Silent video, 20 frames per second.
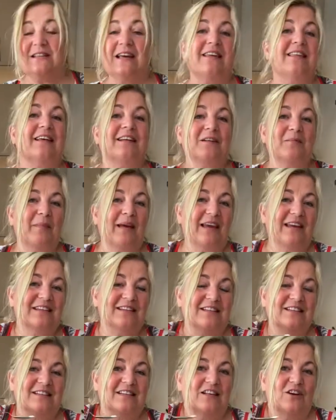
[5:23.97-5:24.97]
that'll make it
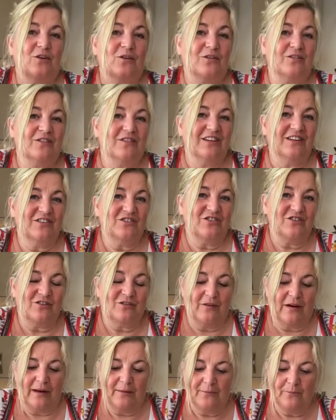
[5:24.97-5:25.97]
into the Oxford
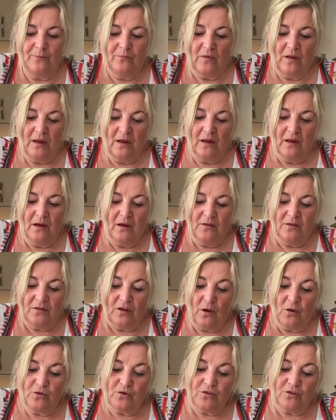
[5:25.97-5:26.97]
Dictionary. So
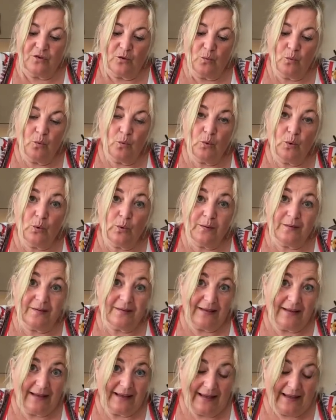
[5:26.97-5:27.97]
just a
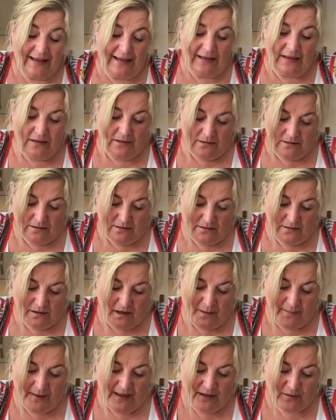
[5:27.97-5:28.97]
woozley
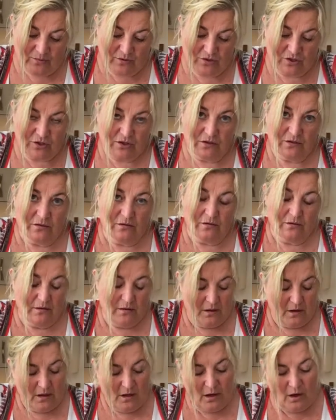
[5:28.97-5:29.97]
amount
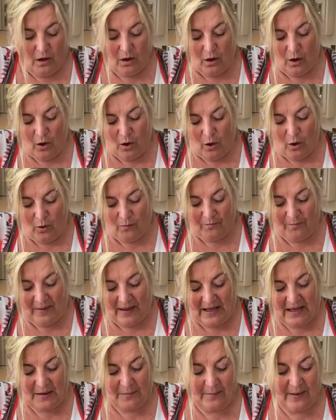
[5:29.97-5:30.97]
of
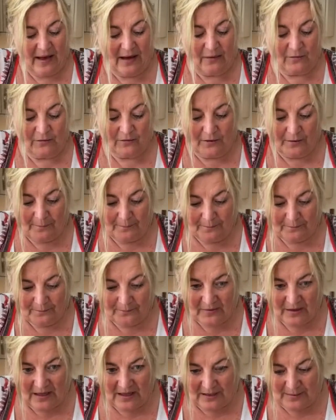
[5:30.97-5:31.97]
baking powder.
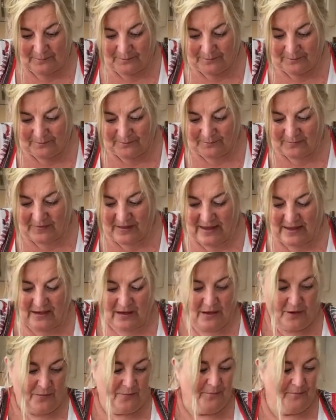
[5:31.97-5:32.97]
Okay, there you
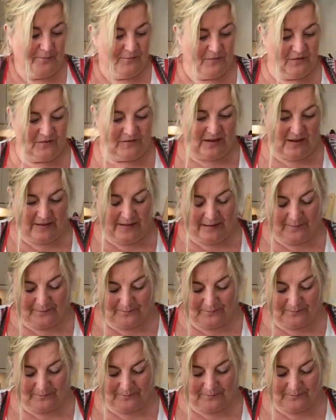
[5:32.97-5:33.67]
go, just like that.